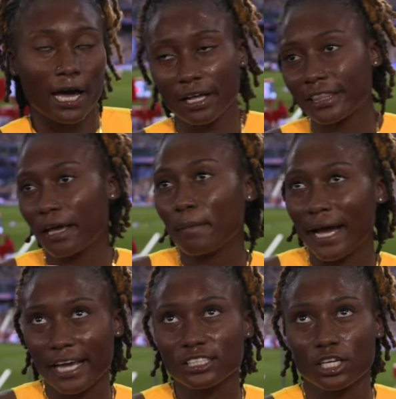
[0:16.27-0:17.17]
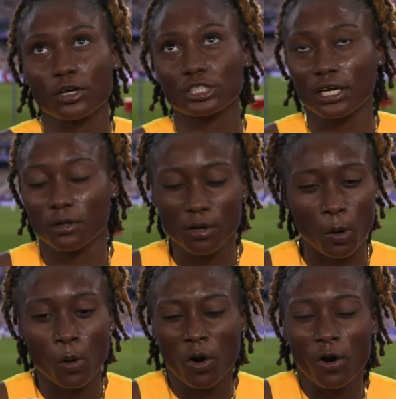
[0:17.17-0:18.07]
I don't think my execution
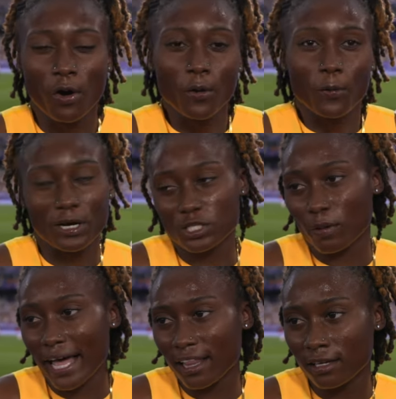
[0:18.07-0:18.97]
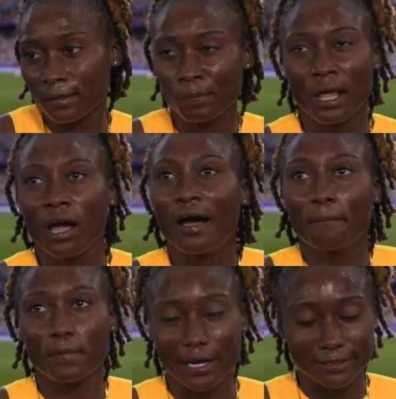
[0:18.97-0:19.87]
was well,
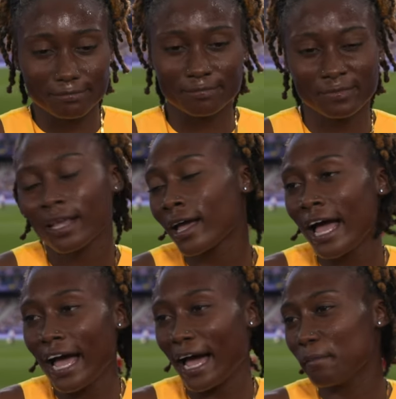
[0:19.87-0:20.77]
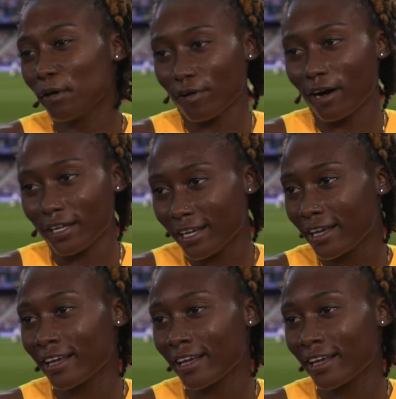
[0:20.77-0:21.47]
but I move on.